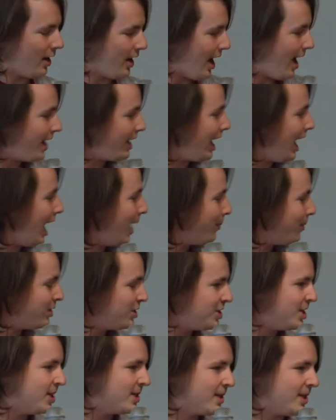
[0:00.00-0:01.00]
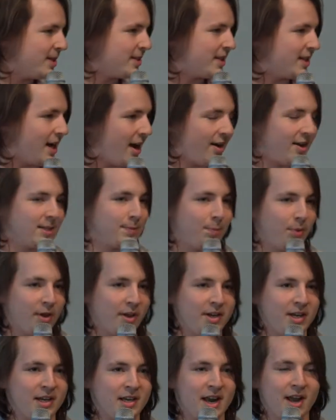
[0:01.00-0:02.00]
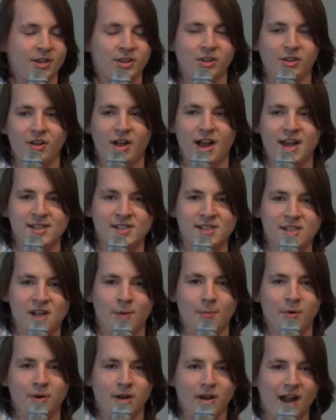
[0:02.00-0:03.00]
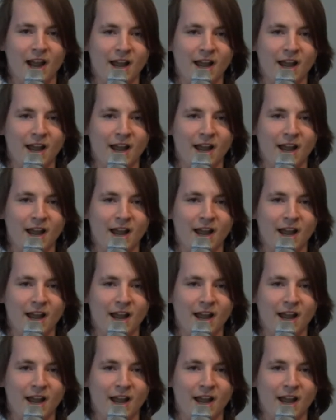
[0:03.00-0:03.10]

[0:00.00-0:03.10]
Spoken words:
had I been Jesus and I was planning out the Last Supper,